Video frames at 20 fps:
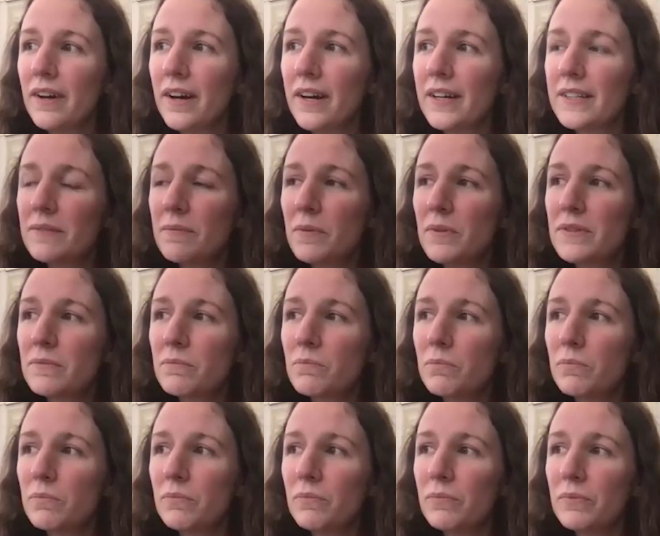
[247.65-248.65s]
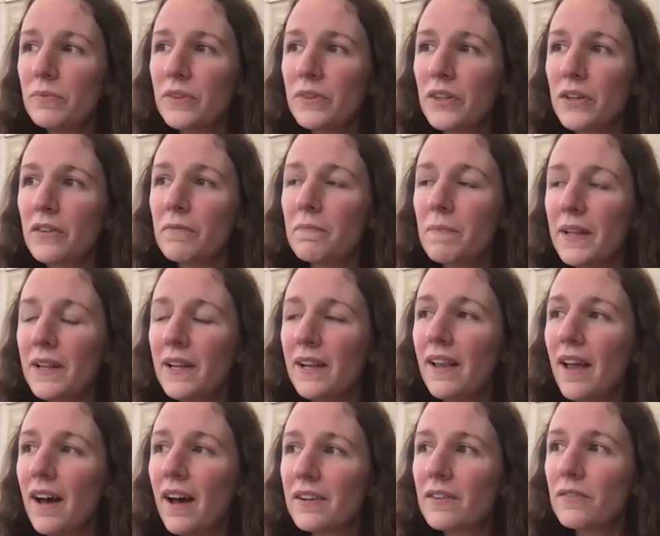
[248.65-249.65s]
I suppose there have been a
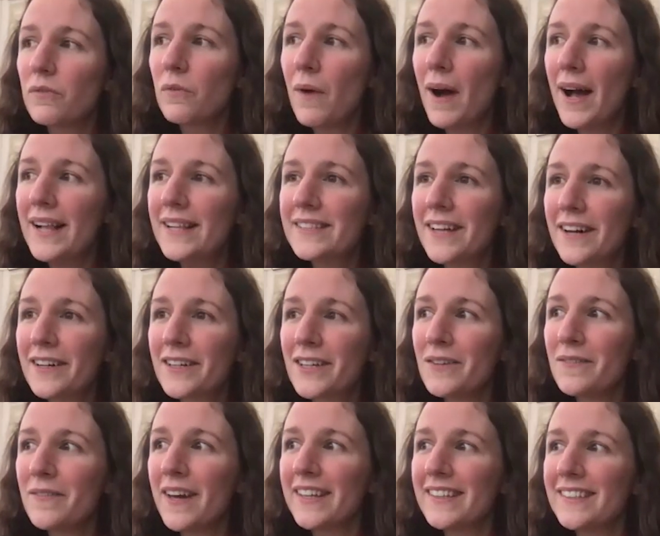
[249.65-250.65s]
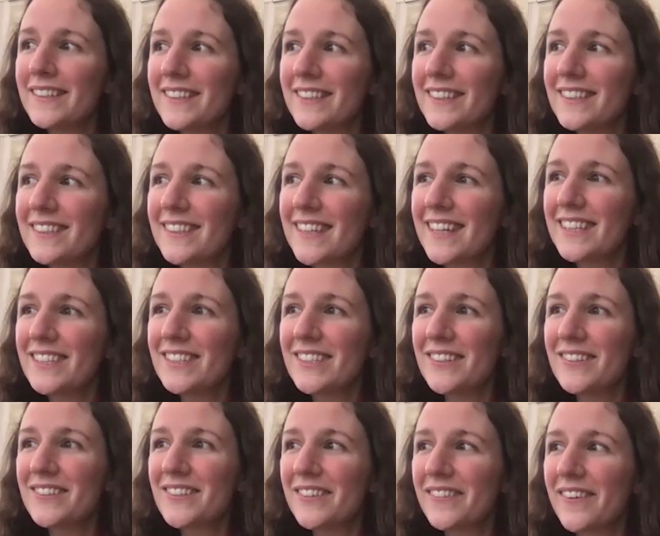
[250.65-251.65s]
lot of well-documented
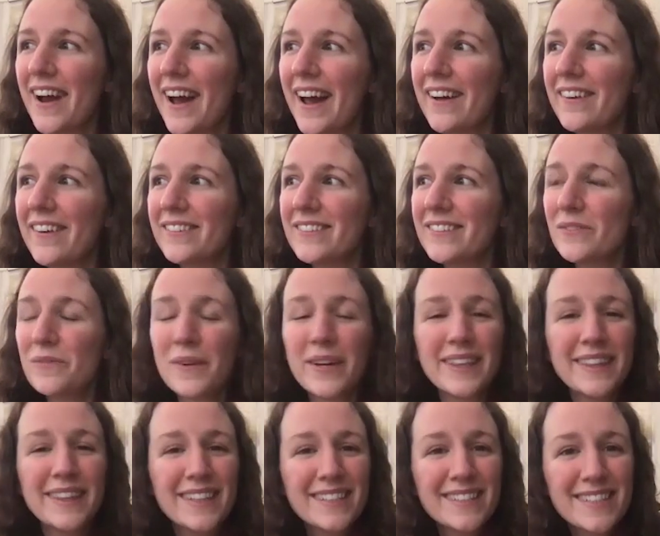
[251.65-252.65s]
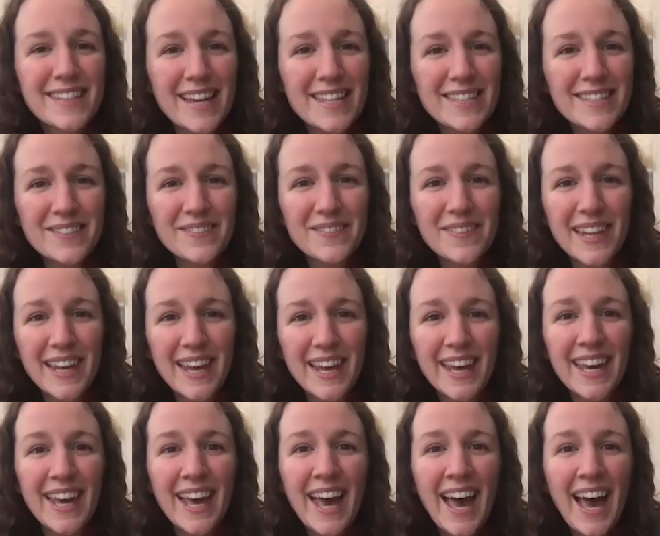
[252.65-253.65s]
issues around witness
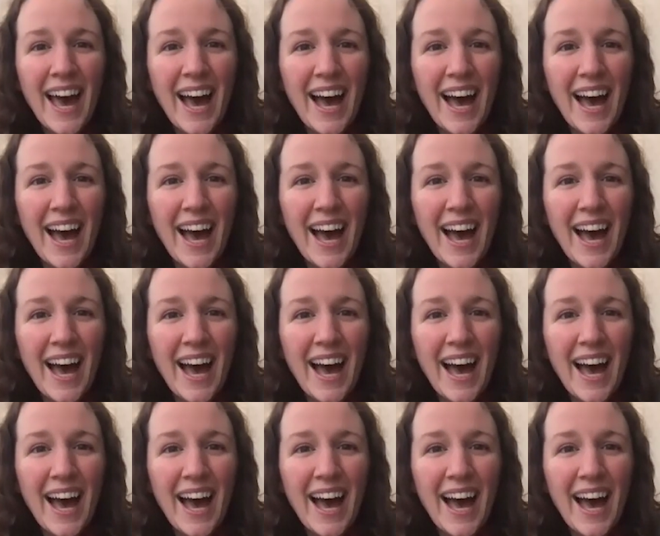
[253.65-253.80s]
testimony,